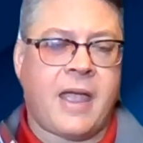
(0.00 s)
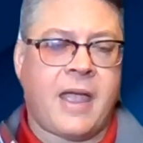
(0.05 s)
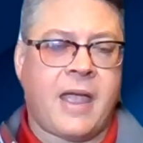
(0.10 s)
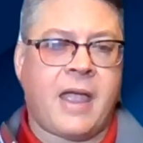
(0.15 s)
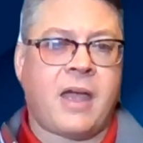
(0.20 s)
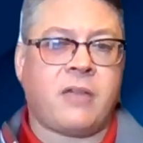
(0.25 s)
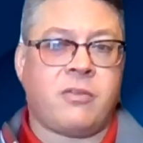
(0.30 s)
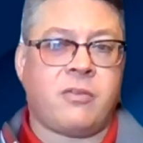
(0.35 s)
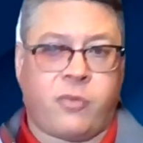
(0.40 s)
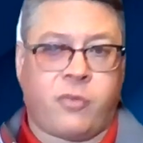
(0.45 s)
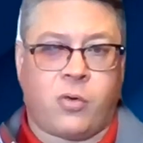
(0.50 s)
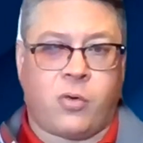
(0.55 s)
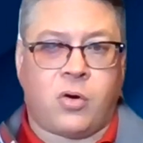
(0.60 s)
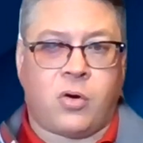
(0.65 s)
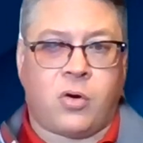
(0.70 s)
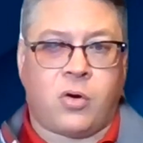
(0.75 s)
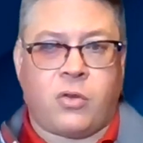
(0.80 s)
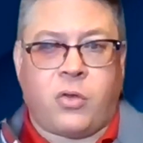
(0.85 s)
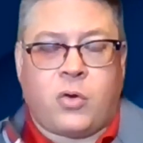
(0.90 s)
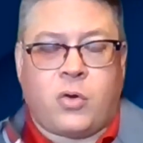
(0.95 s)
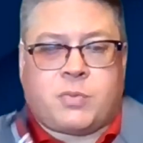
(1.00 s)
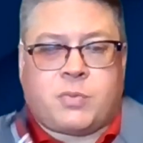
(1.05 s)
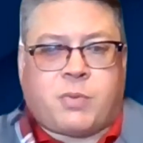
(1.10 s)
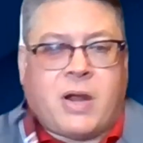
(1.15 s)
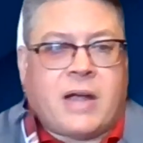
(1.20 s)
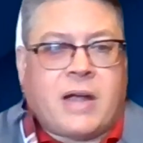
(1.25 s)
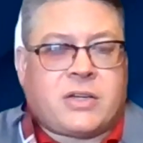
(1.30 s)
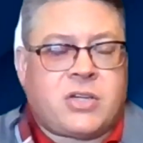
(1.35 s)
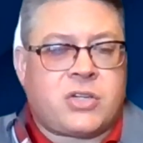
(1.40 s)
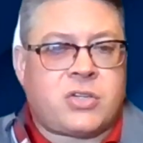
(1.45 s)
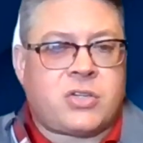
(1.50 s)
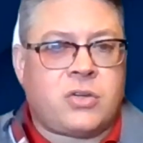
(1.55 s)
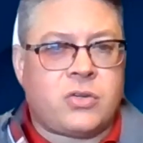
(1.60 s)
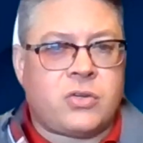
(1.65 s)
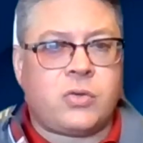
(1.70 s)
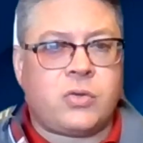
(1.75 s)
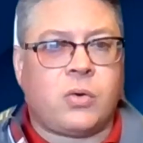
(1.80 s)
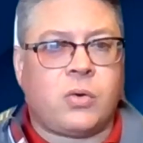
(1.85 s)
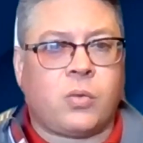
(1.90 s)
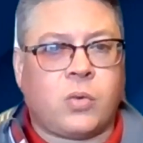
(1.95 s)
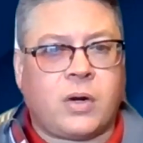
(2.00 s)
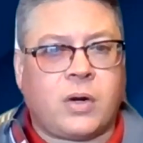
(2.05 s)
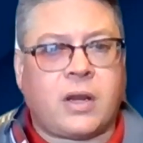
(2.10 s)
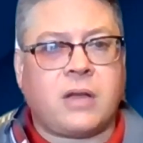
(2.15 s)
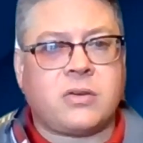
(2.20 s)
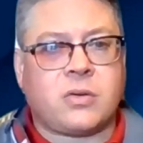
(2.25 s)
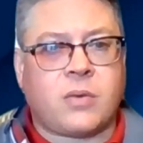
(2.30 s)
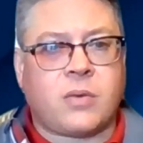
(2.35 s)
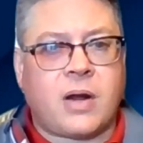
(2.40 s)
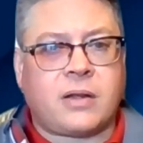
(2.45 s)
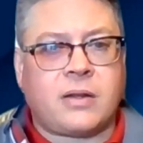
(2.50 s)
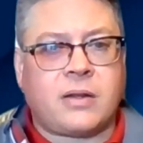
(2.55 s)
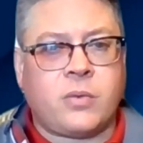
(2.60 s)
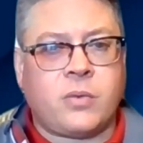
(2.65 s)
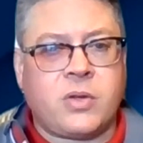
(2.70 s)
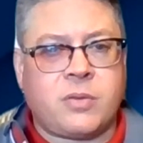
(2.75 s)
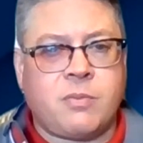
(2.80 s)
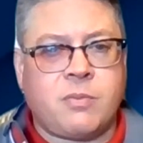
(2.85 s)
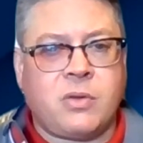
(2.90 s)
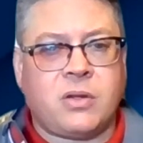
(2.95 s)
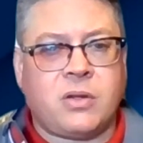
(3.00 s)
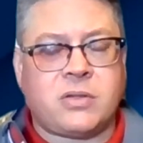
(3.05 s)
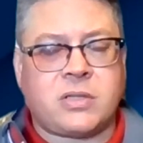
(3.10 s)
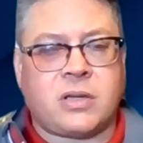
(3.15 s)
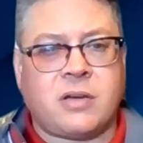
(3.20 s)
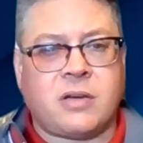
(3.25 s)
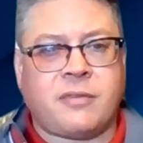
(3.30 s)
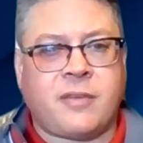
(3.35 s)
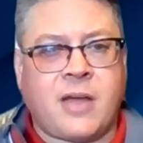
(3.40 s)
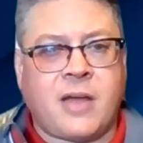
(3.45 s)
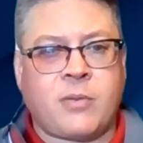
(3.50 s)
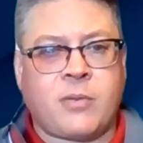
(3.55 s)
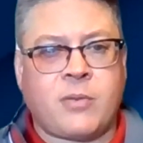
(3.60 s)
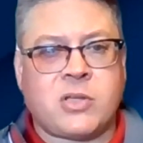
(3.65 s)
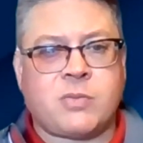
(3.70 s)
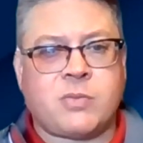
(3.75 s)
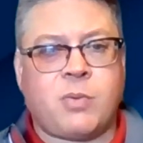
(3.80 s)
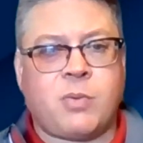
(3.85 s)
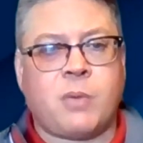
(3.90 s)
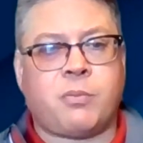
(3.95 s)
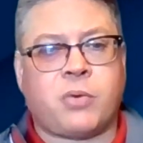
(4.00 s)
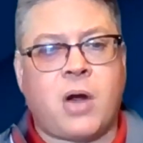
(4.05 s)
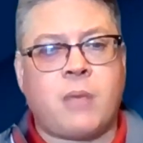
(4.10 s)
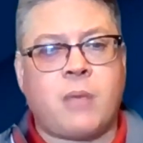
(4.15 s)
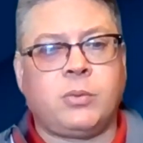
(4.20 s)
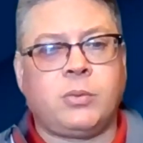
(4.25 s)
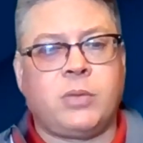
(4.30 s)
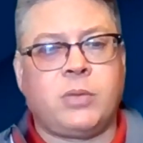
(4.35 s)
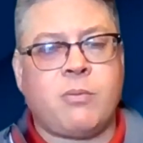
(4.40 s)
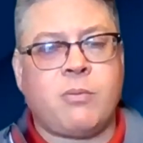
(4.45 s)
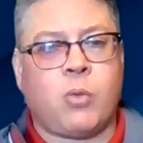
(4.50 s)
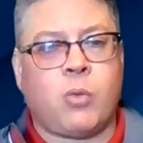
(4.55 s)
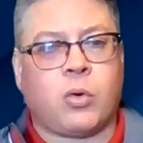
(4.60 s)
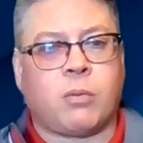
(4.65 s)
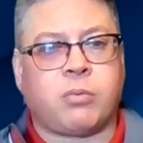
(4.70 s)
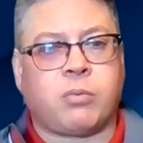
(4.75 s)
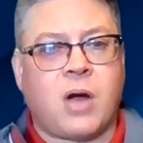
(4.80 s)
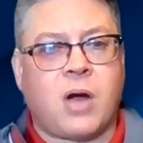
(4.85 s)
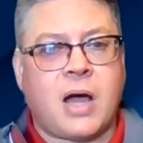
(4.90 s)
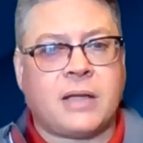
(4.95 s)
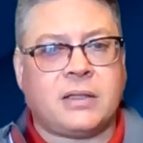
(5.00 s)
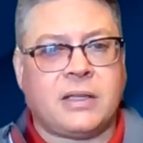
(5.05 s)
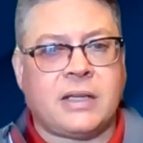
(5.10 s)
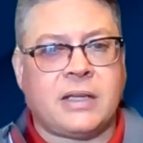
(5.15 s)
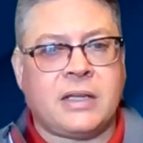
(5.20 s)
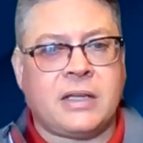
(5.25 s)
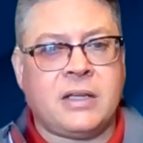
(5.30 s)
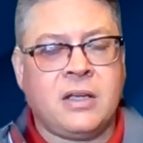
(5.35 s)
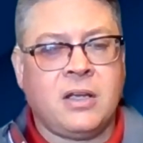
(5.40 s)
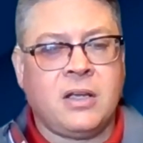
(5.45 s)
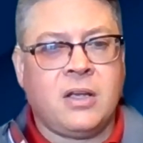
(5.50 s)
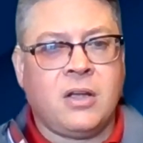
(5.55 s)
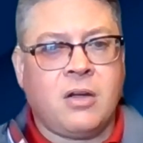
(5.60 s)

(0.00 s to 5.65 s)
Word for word: and for those practitioners who are working directly with military families, but probably more broadly